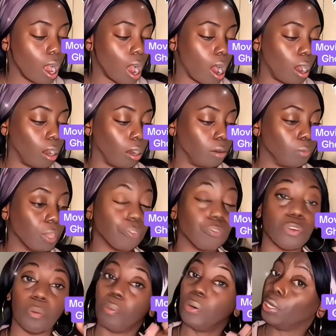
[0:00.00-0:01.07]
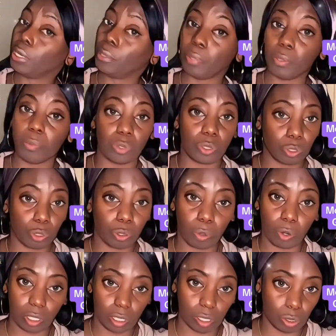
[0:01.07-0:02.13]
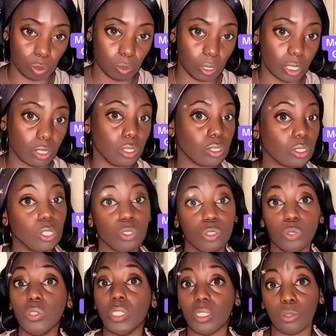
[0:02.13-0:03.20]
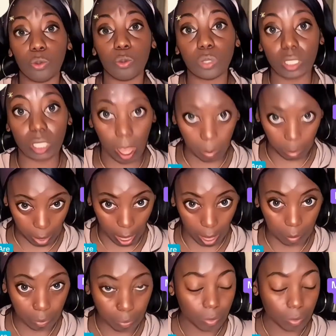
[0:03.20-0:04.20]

If you're putting people in third-party situations, you need to stop that.